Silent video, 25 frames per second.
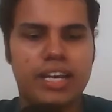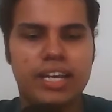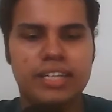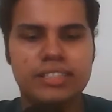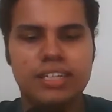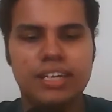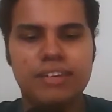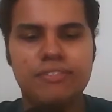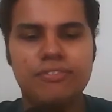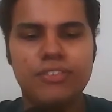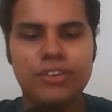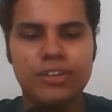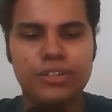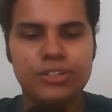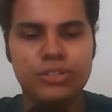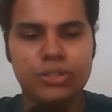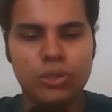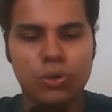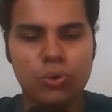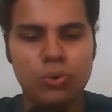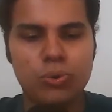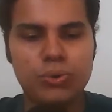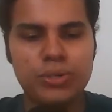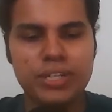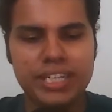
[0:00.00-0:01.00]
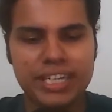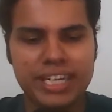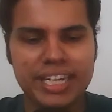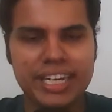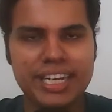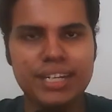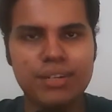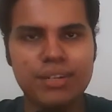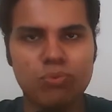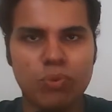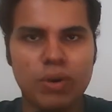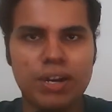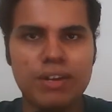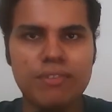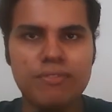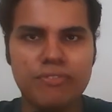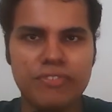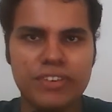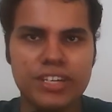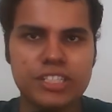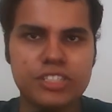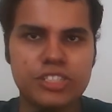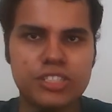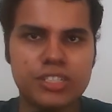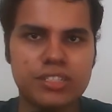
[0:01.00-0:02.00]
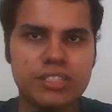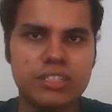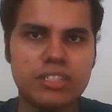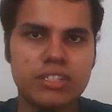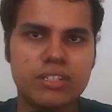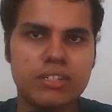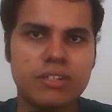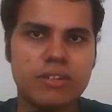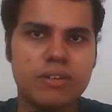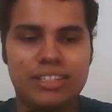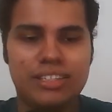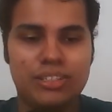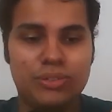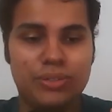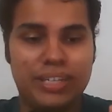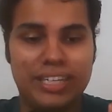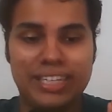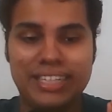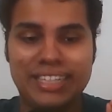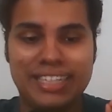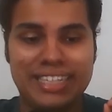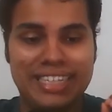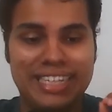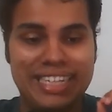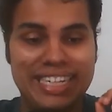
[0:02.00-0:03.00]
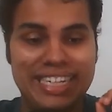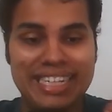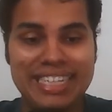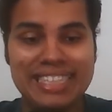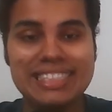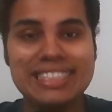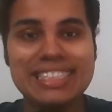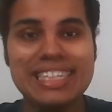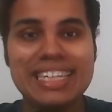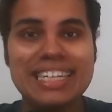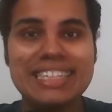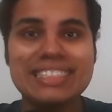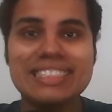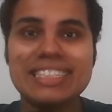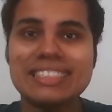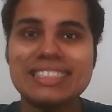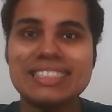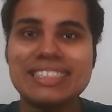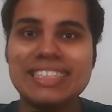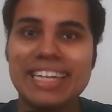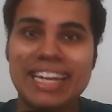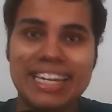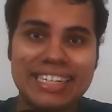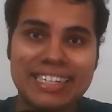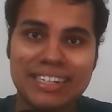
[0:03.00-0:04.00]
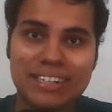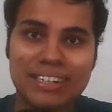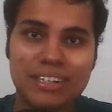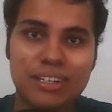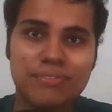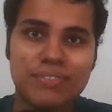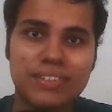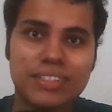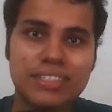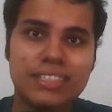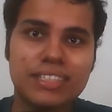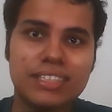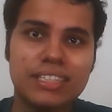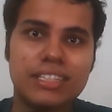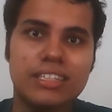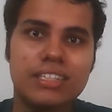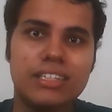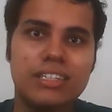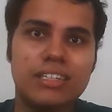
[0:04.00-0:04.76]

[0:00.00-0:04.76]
And if you don't need one feature, you can easily just get rid of it.